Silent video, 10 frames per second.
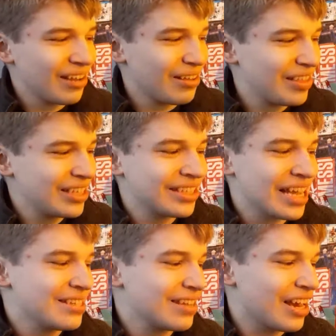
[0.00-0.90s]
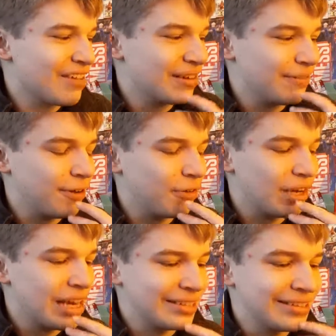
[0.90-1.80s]
in this case, I don't really feel that
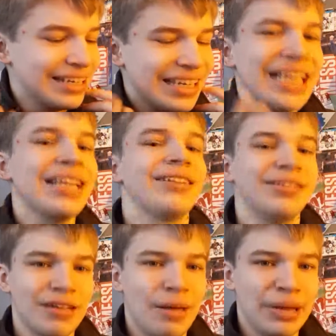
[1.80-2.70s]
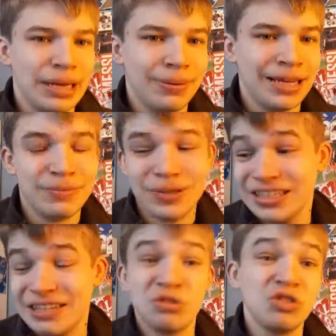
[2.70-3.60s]
Leicester needed to sign many players because
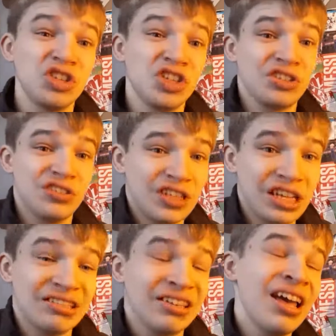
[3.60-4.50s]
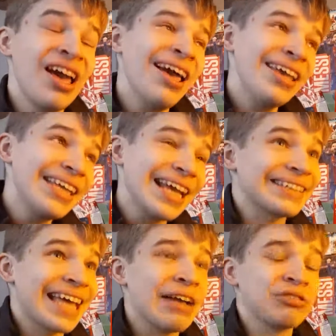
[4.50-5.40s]
they're having such a good season. Yes,
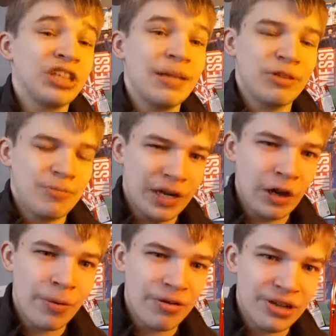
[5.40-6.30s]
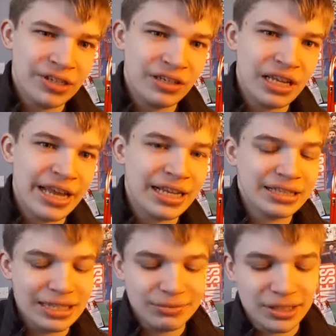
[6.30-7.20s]
they have slipped up a little bit recently
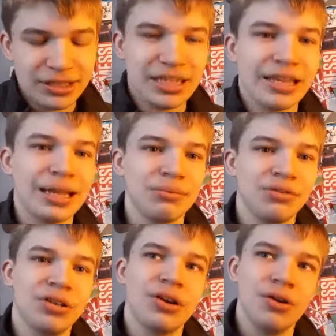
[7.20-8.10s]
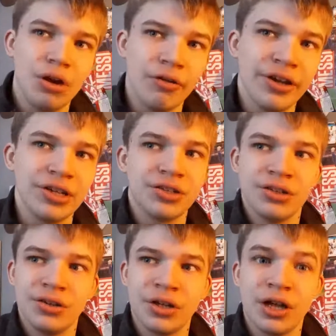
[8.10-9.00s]
against teams like Southampton and Norwich
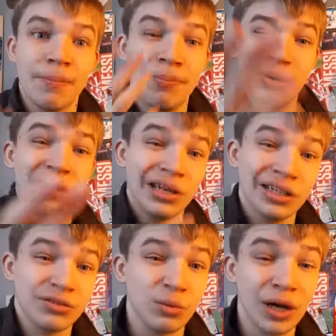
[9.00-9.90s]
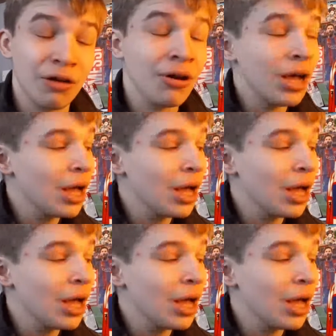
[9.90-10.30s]
and Burnley as well.